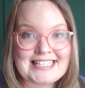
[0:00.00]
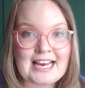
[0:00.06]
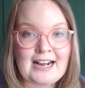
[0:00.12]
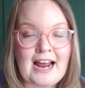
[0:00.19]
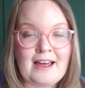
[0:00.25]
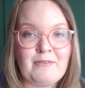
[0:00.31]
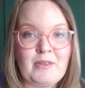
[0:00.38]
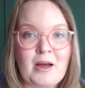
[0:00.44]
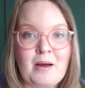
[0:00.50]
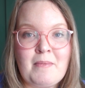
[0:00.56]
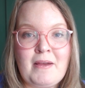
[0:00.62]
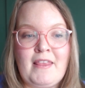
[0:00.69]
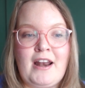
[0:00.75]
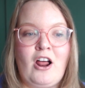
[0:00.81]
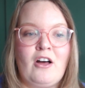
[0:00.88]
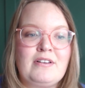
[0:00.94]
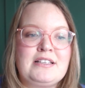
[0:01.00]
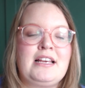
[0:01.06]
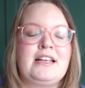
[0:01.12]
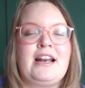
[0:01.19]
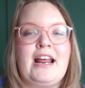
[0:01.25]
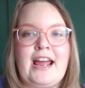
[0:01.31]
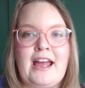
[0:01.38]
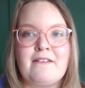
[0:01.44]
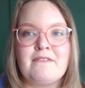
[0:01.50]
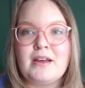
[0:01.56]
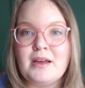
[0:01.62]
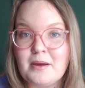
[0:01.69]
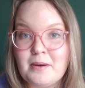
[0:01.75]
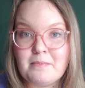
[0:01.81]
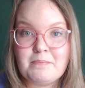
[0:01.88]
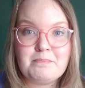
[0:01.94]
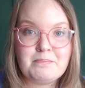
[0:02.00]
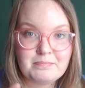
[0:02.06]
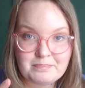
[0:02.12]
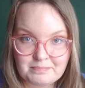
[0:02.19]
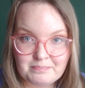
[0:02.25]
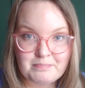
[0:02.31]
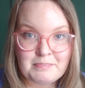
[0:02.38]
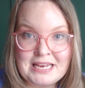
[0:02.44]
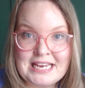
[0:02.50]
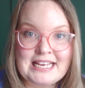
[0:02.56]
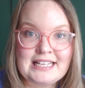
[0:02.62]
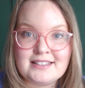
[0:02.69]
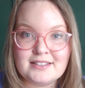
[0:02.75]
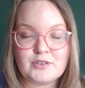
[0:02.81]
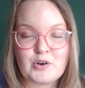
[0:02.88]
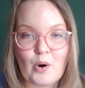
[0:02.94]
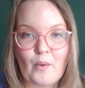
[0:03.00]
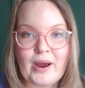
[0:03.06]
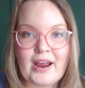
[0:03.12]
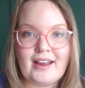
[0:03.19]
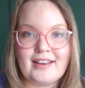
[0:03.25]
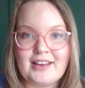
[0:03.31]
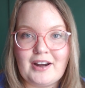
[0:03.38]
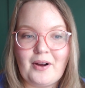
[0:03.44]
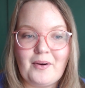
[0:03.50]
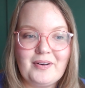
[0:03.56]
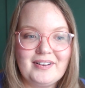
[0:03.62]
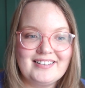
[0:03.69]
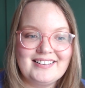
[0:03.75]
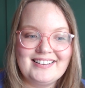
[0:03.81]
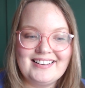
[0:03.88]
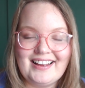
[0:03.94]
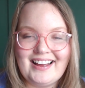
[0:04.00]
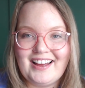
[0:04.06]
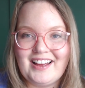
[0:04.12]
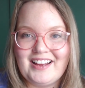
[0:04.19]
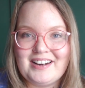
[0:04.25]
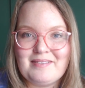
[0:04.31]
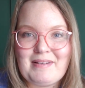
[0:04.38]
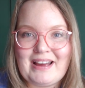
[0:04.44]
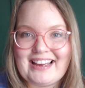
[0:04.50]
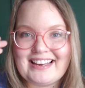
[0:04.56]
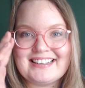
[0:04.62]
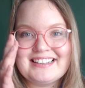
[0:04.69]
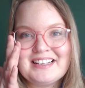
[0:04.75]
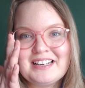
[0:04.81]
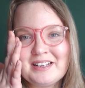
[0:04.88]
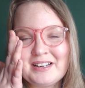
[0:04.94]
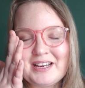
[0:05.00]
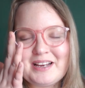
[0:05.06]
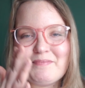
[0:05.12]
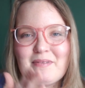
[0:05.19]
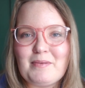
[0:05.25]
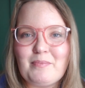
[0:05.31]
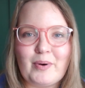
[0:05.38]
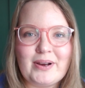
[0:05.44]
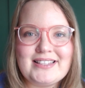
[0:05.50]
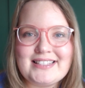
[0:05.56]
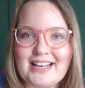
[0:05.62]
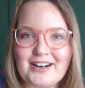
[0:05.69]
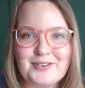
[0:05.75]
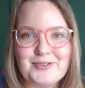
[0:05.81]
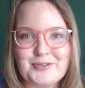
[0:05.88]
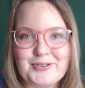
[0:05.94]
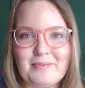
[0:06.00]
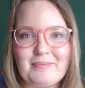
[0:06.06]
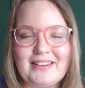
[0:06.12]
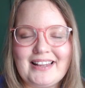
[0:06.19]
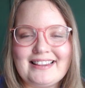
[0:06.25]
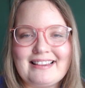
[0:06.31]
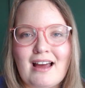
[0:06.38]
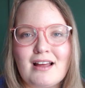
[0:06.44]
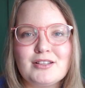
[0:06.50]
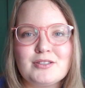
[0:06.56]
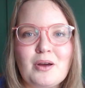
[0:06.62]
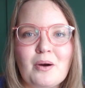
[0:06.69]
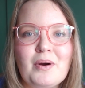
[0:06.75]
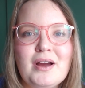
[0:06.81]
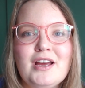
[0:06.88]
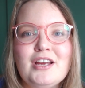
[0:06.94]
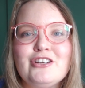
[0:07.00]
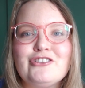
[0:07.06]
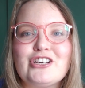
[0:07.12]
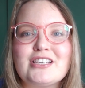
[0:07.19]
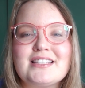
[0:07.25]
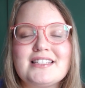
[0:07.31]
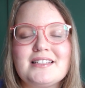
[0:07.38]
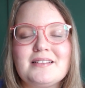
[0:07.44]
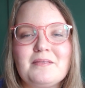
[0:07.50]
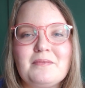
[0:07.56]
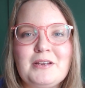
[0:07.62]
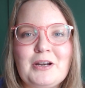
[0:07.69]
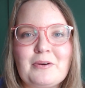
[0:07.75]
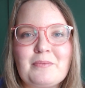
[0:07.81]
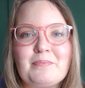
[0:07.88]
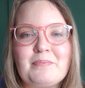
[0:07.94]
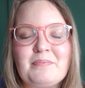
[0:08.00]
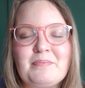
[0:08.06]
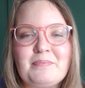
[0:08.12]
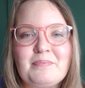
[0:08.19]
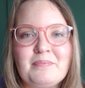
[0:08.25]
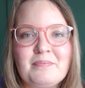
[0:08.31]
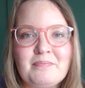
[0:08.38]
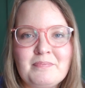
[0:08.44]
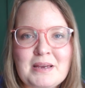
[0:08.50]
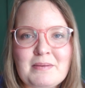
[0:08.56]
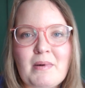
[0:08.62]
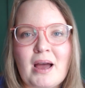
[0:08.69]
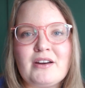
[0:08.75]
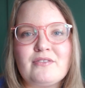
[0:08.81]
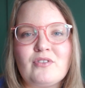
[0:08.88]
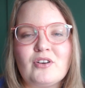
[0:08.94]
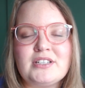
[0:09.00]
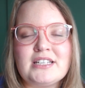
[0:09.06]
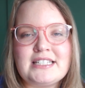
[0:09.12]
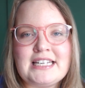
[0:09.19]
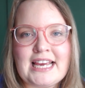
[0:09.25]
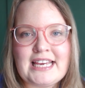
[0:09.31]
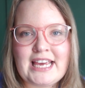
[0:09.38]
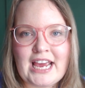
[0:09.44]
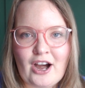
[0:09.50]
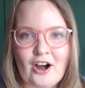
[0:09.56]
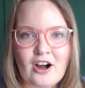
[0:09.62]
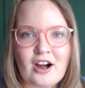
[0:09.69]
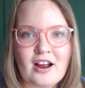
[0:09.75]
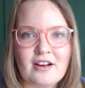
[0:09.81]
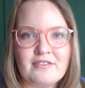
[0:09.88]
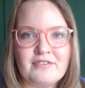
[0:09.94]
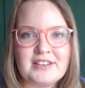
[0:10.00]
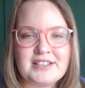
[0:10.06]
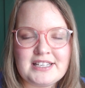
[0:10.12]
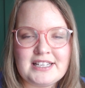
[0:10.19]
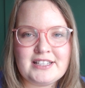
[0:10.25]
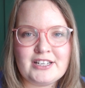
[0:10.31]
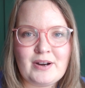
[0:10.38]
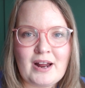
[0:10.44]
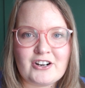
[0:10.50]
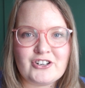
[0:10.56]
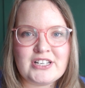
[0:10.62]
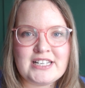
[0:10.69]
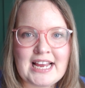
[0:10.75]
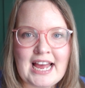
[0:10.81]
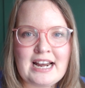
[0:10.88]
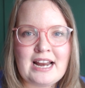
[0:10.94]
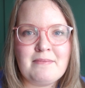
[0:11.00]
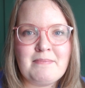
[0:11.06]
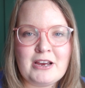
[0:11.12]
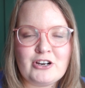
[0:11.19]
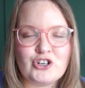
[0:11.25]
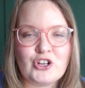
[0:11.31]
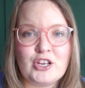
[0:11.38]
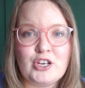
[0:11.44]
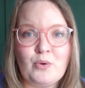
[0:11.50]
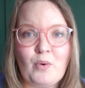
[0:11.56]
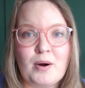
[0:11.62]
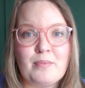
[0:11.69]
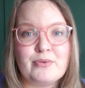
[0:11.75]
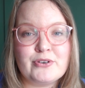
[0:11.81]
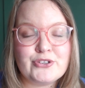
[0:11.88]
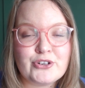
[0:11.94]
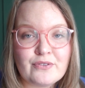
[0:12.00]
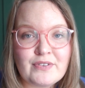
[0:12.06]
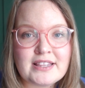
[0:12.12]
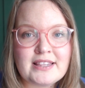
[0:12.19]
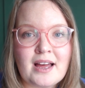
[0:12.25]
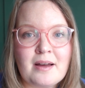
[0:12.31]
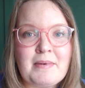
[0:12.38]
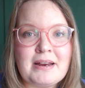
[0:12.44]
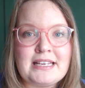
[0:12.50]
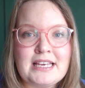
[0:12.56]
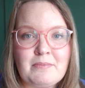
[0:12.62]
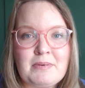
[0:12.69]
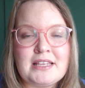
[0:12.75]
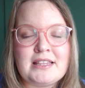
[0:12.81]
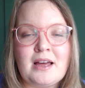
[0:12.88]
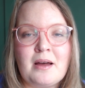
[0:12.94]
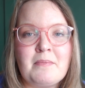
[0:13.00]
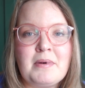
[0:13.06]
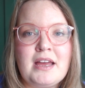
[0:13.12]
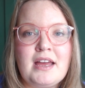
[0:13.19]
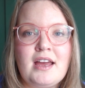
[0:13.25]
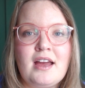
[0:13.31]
get at them, and then all of a sudden I have beans growing, you know, in my poinsettias or something like that. So just, you know, be mindful to take care of the seeds that you actually get and make sure that you are preserving them and keeping them,